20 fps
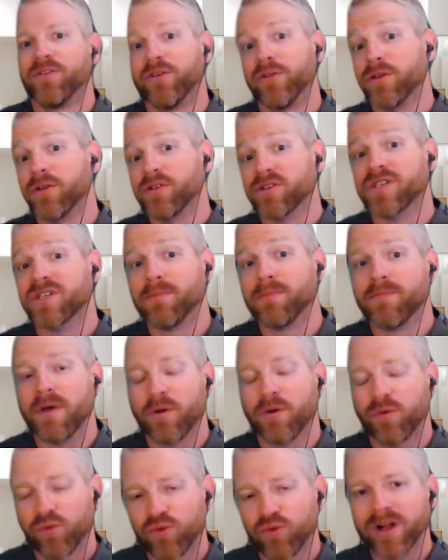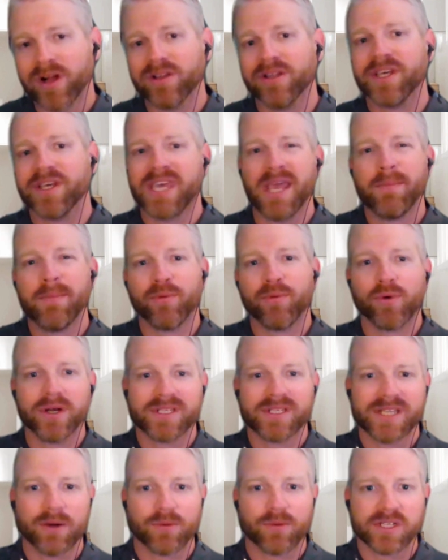So those are some really key
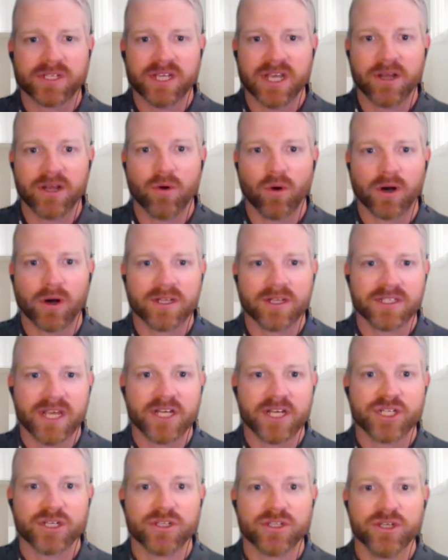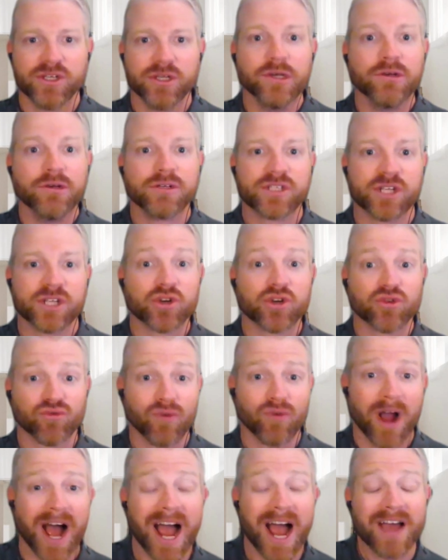points that we're seeing organizations use to
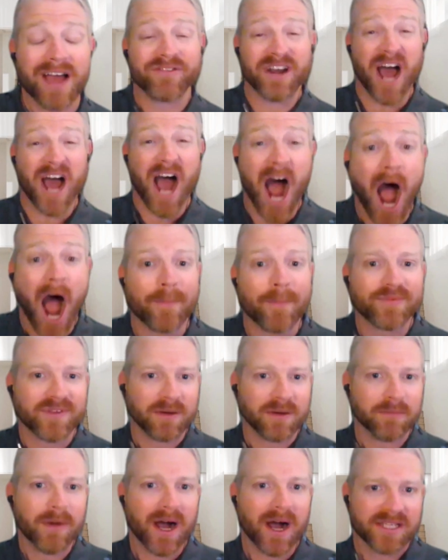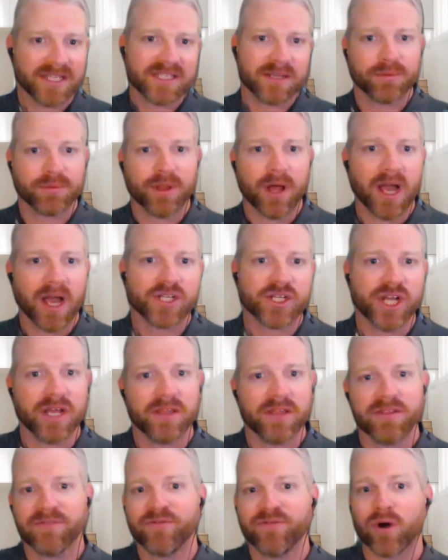drive and optimize supply
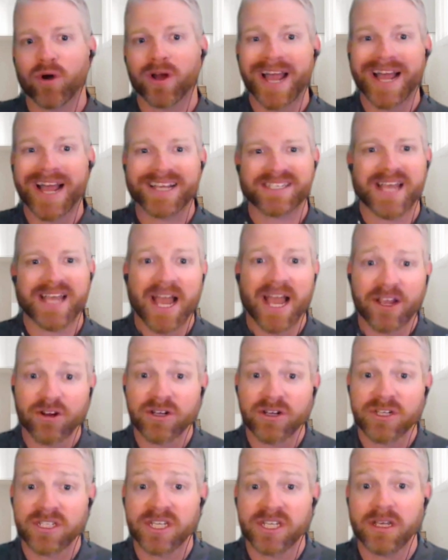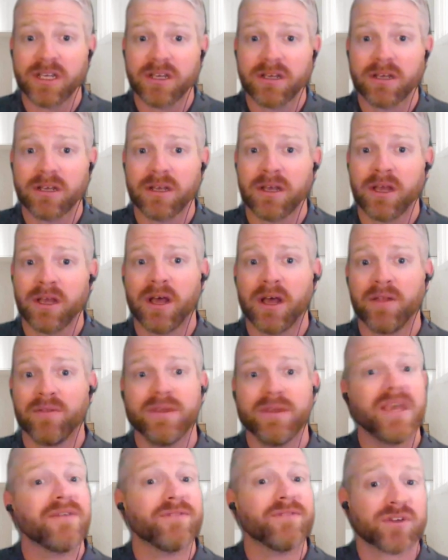chain: the forecast accuracy,
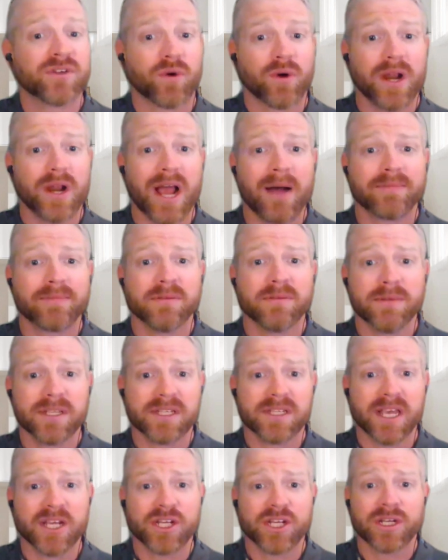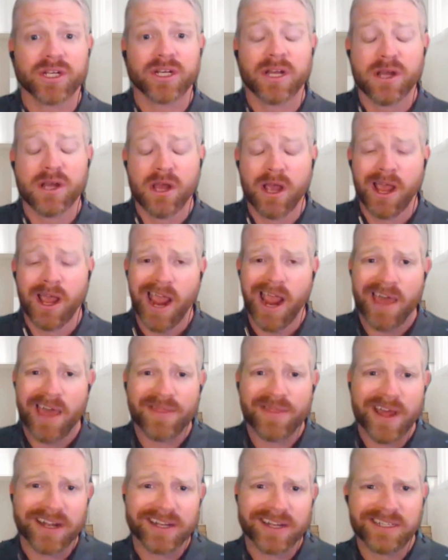the inventory optimization,
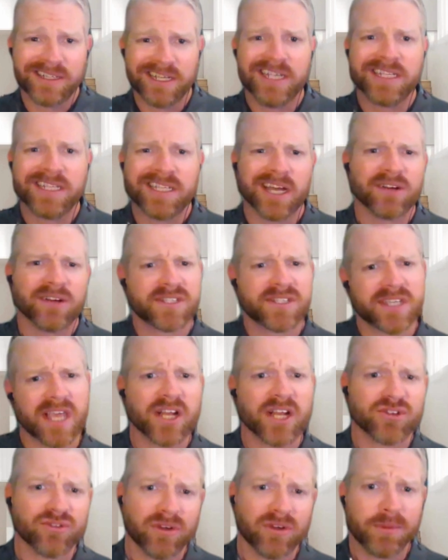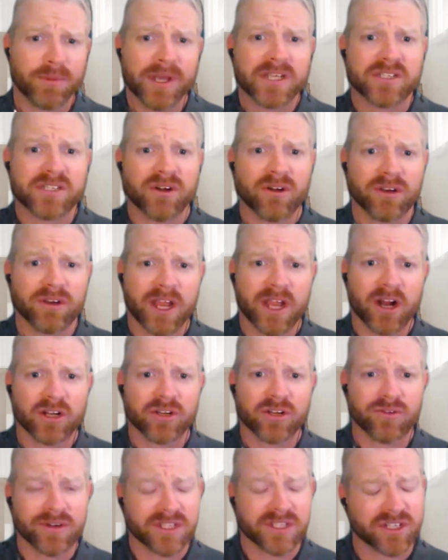and that detailed scheduling based on
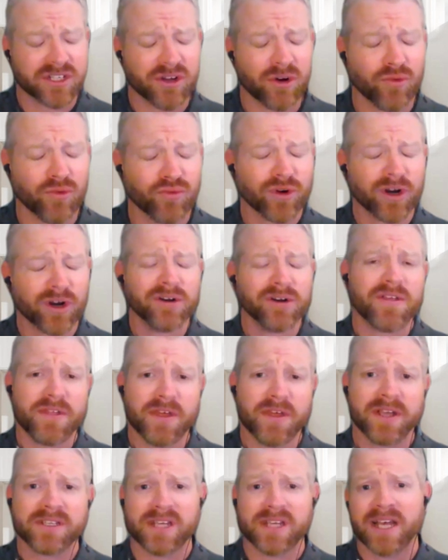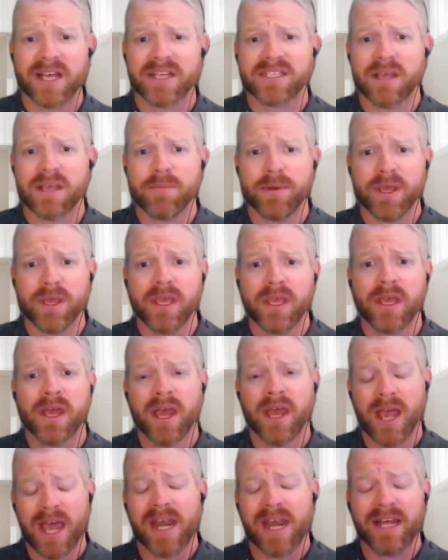characteristics are really things that SAP
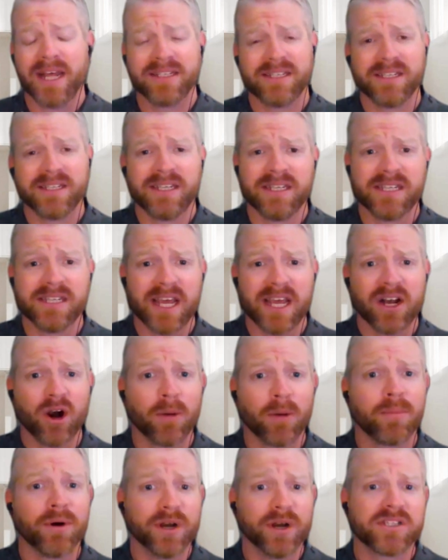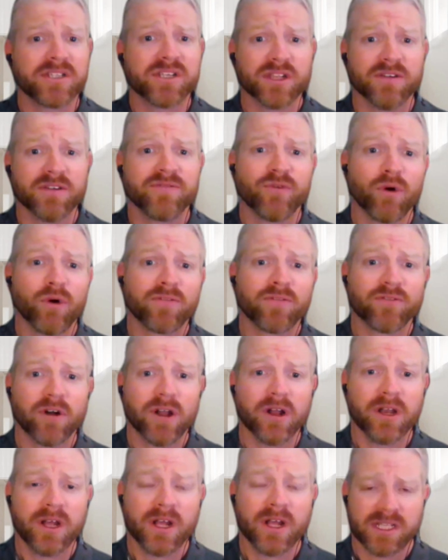and NTT Data are putting to the
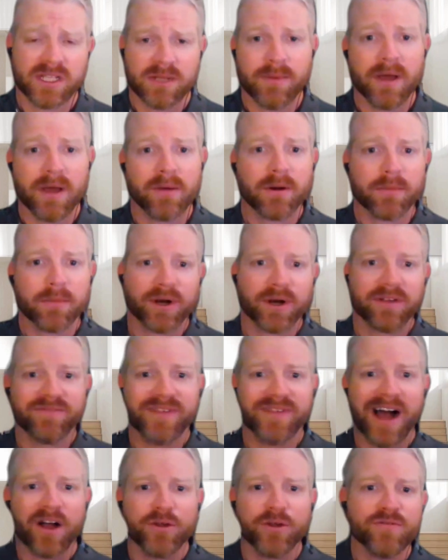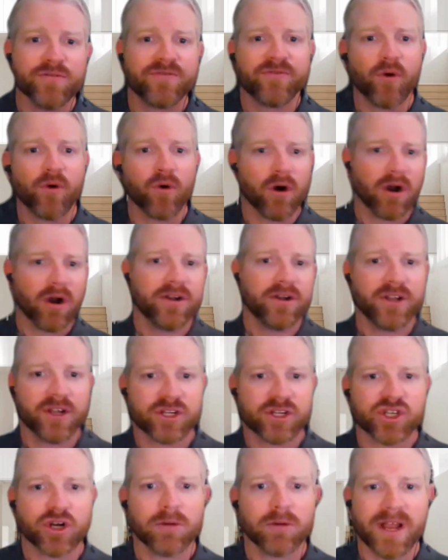forefront to be able to bring value for our
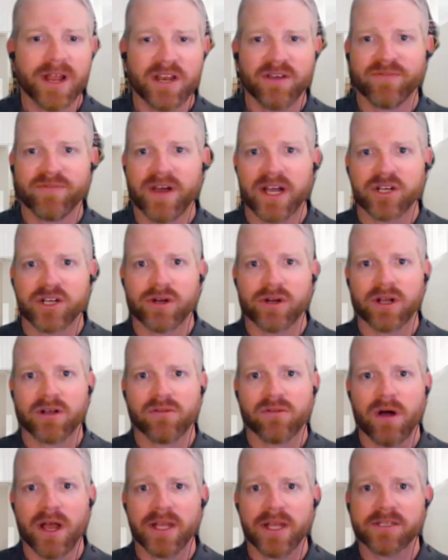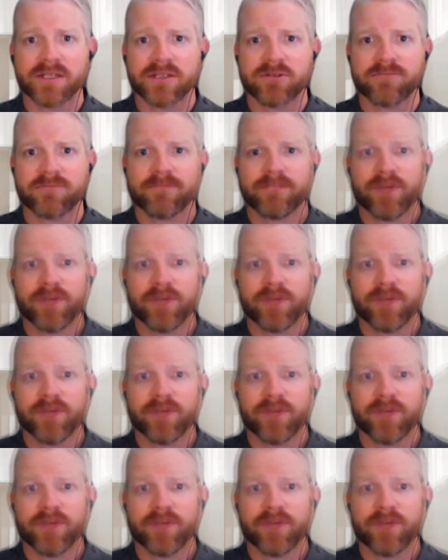industrial manufacturing clients.